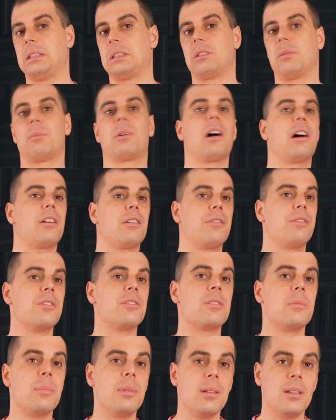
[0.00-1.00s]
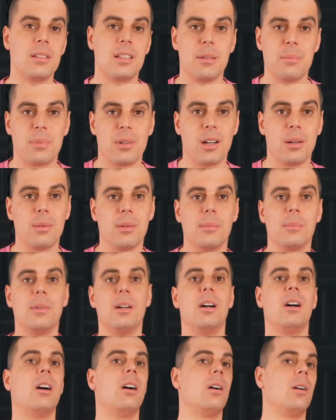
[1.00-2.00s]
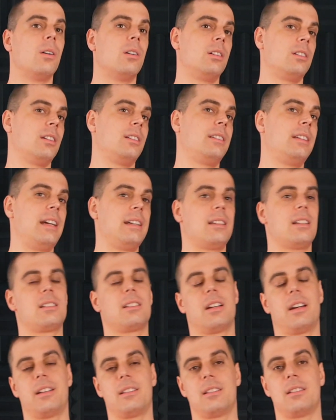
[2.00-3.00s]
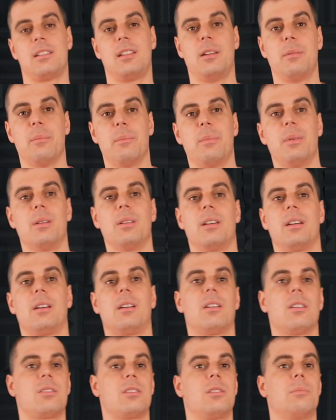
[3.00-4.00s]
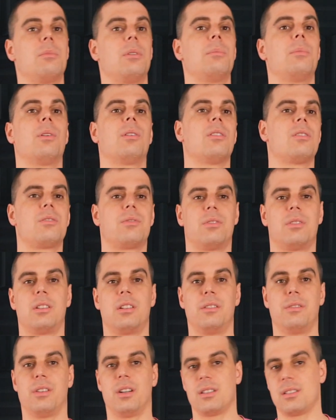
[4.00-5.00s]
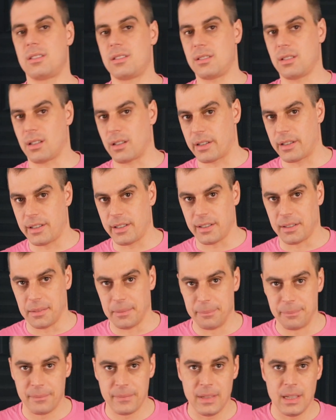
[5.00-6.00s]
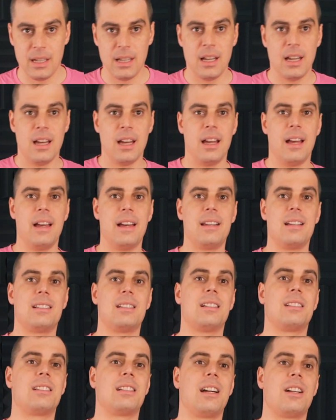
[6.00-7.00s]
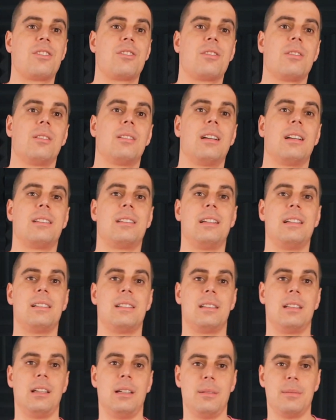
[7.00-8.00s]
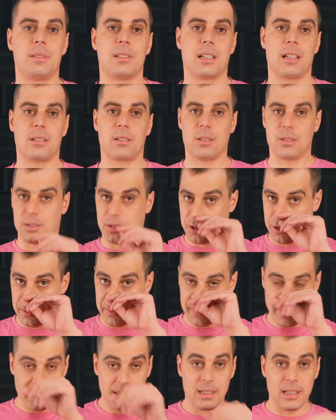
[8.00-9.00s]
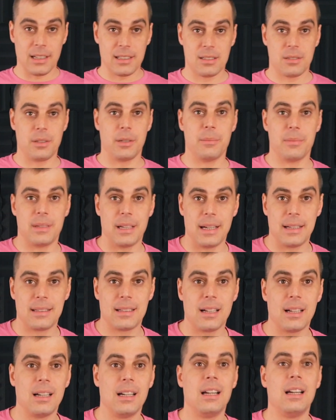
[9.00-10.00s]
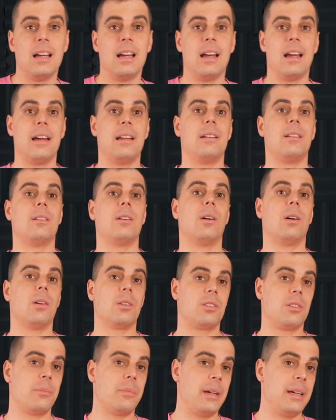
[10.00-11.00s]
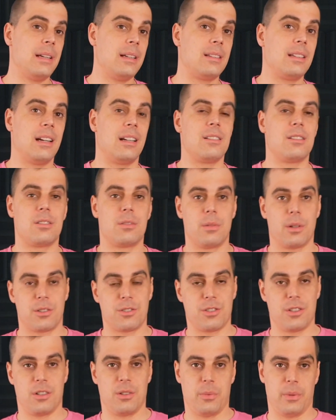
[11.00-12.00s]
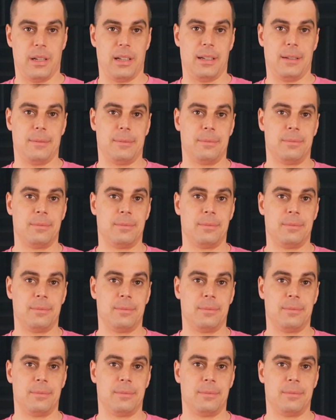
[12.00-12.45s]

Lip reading: some kind of usability problem, or the data science team building customer models for advanced targeting. It is essential that these teams can consume clickstream data in an automated and structured way.